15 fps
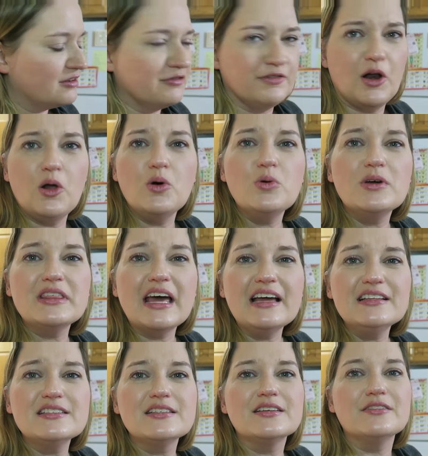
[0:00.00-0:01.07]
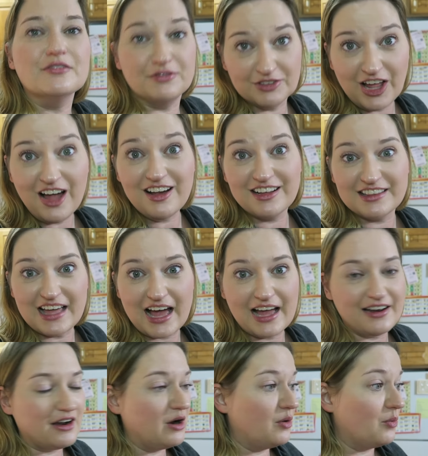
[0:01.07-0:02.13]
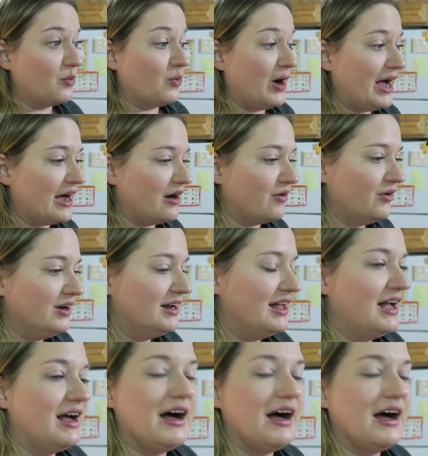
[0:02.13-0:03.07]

Vlog that? Vlog that? Wow.